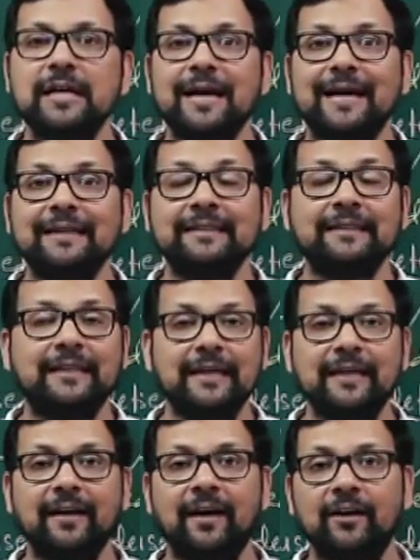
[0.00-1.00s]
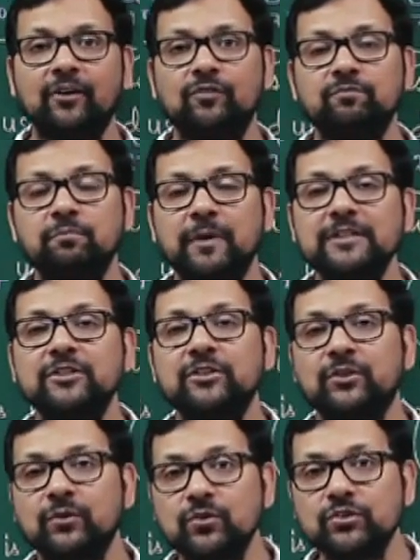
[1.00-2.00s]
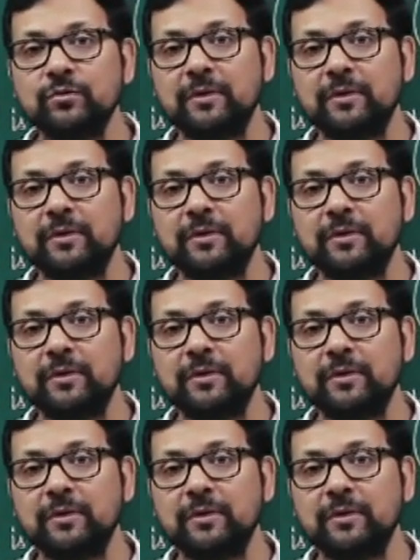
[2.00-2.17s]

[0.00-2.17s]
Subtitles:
And they are of much use,